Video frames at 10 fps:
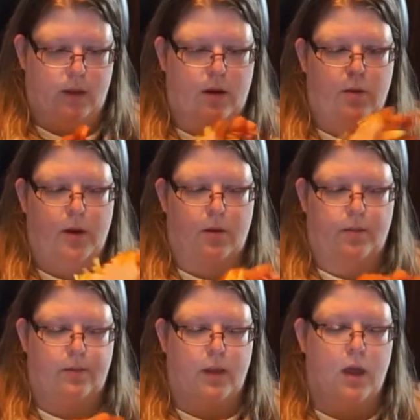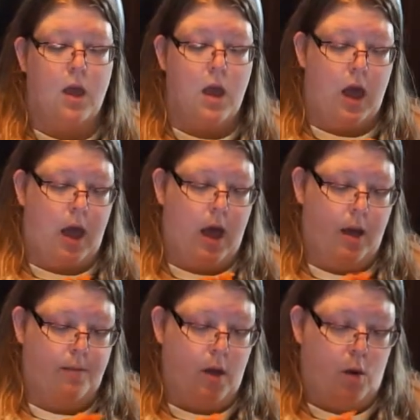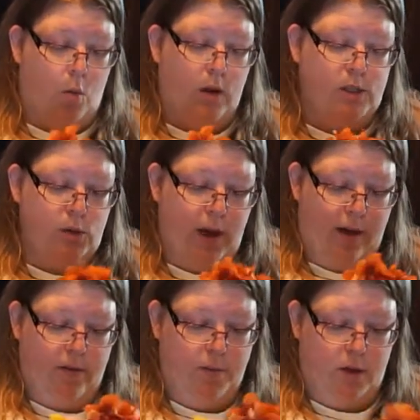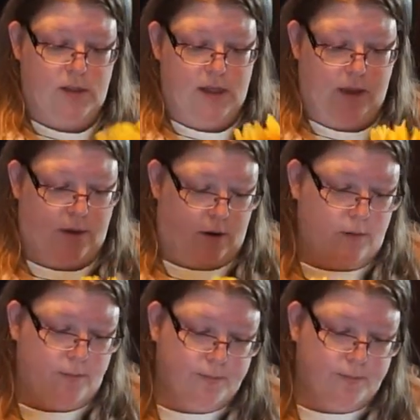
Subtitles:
There we go. Once you have them all together,